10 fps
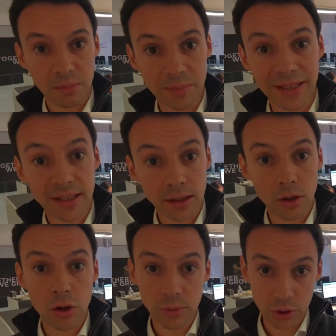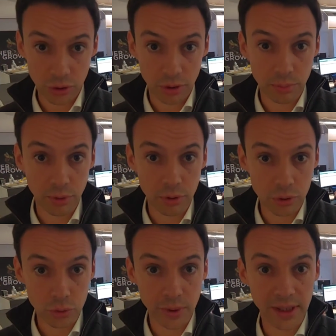But by taking a commercial
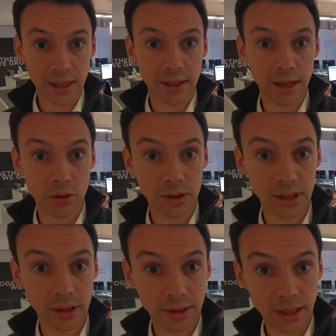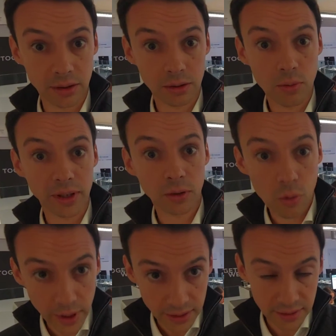approach, we can actually take quite
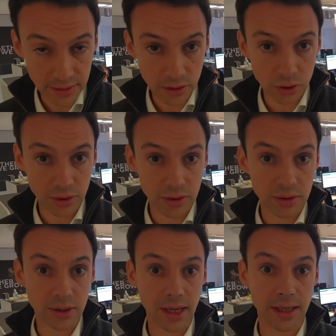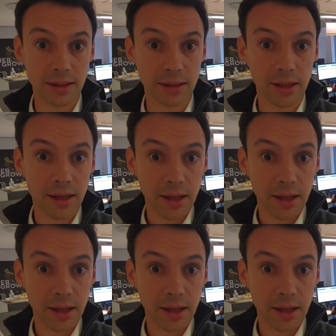quick decisions and